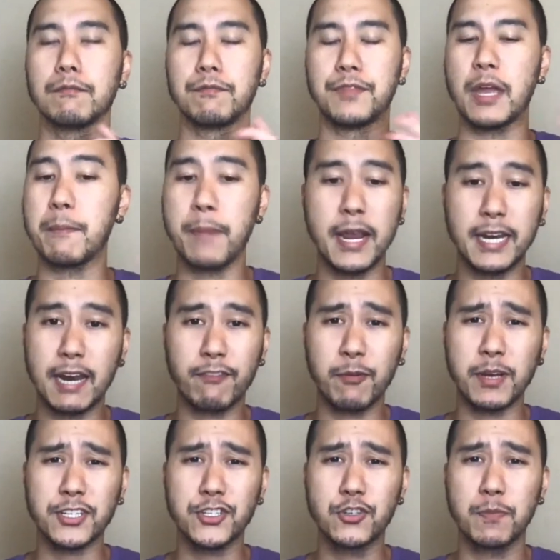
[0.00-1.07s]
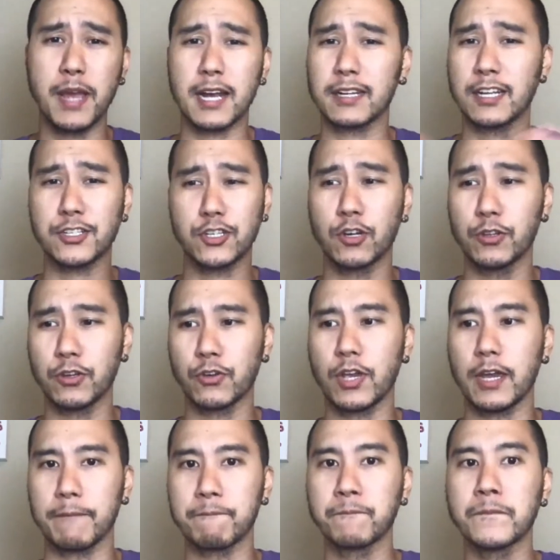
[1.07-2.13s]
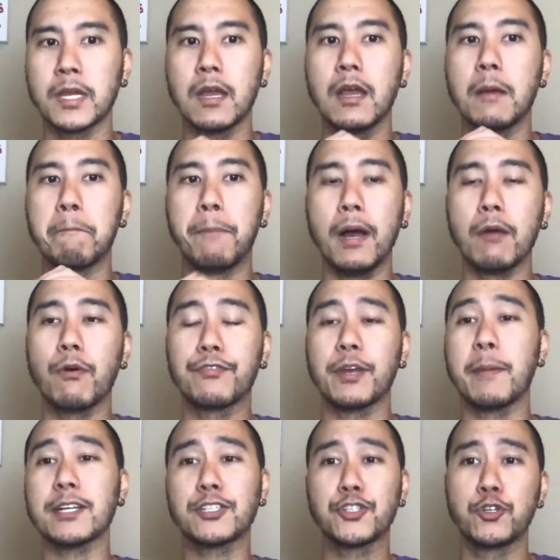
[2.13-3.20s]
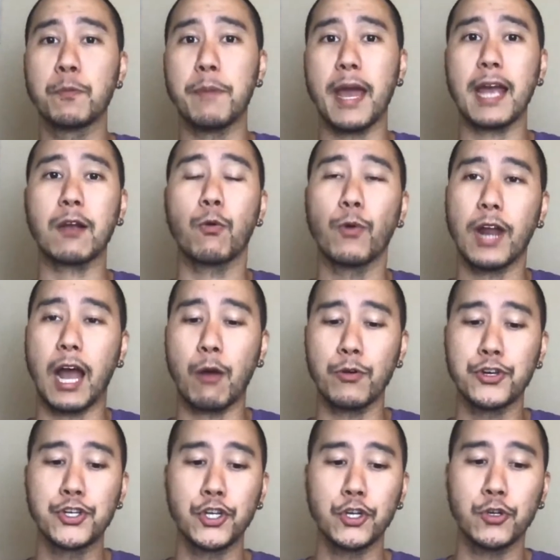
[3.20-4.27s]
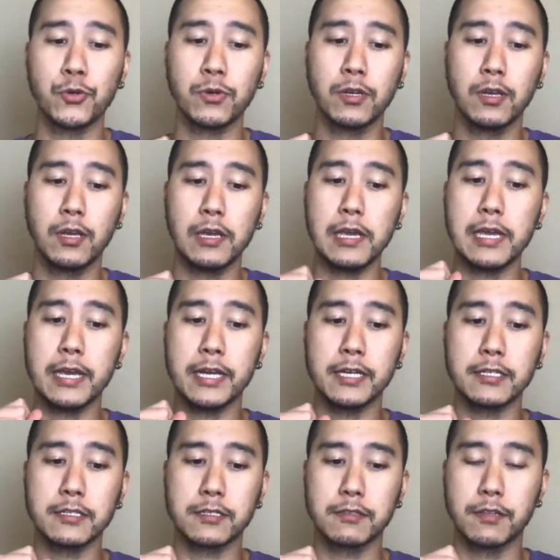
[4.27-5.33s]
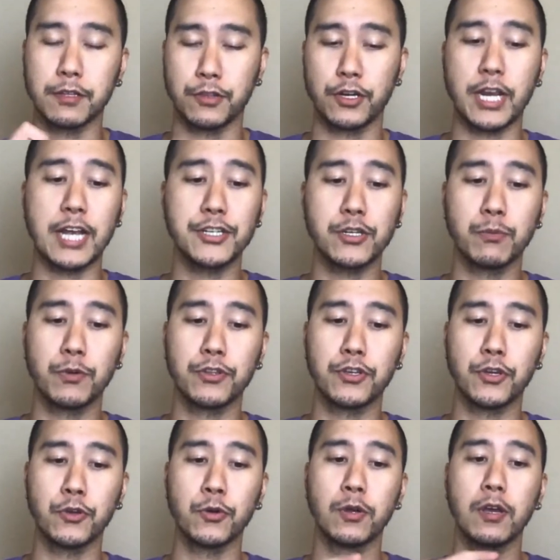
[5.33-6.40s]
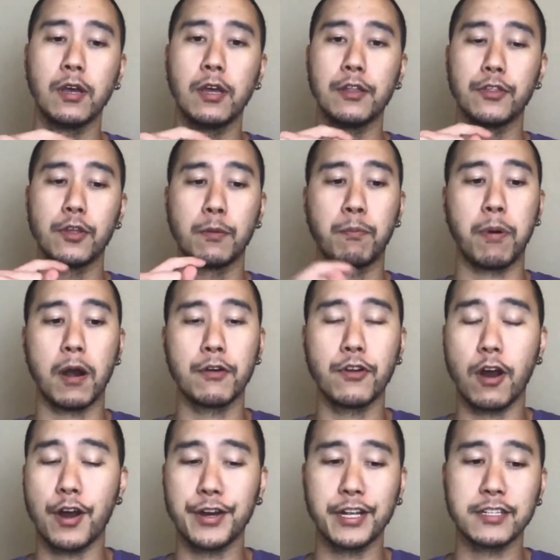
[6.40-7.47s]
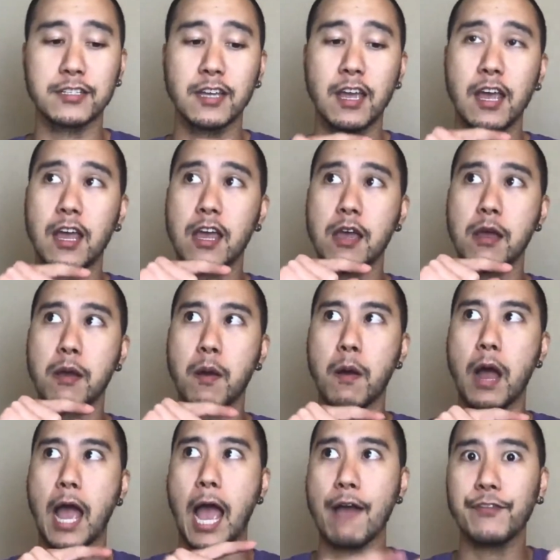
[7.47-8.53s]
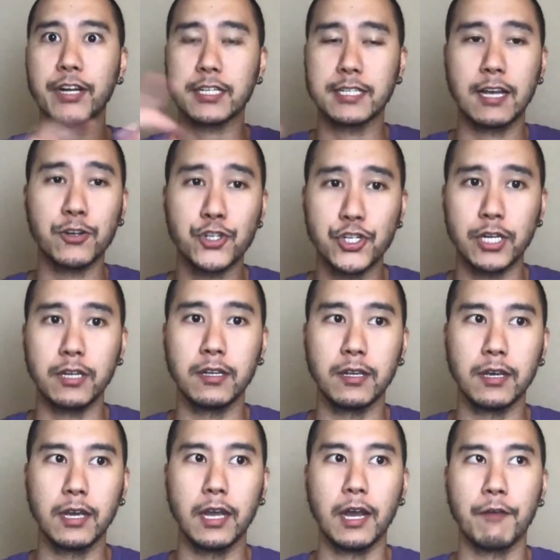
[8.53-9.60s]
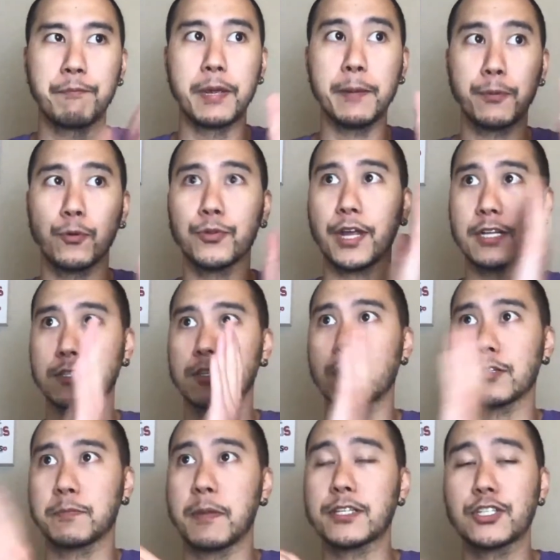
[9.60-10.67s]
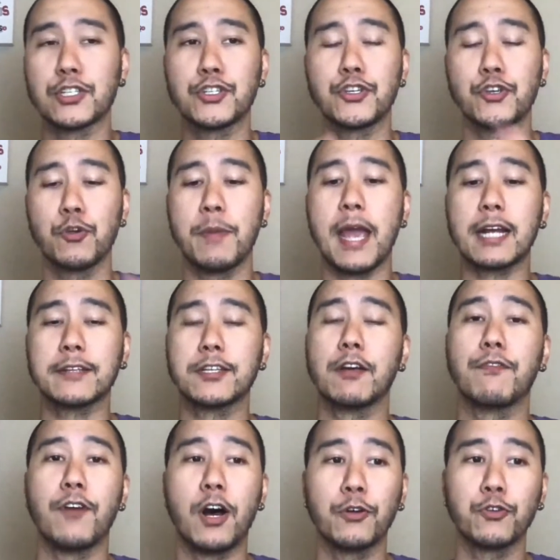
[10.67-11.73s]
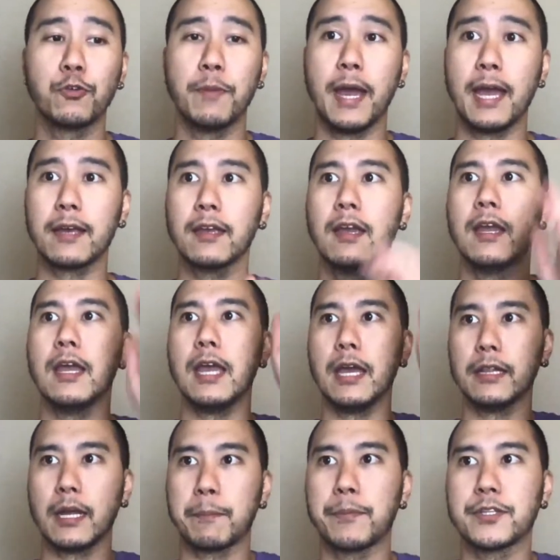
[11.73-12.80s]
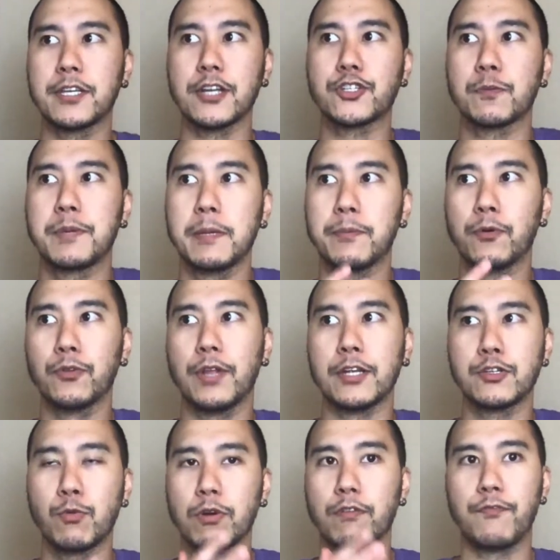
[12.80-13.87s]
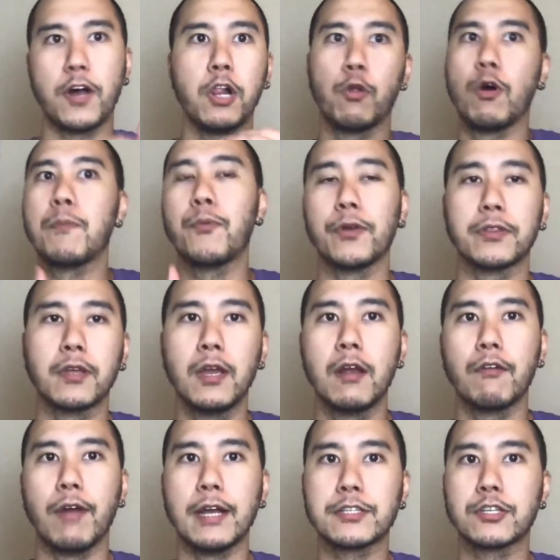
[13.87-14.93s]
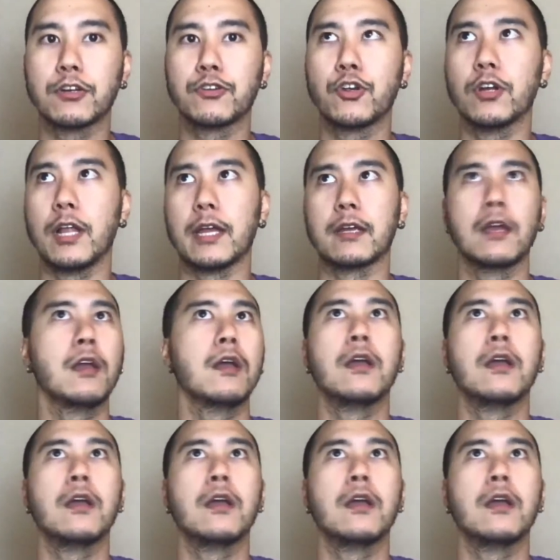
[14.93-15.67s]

they may never message you back. That's totally okay. But if they message you back, what I would do is they're engaging with you. They're part of your audience. Have an Excel sheet of people that starts messaging you back and start following you back, and like potential people that you want to follow up with, right? So you're like,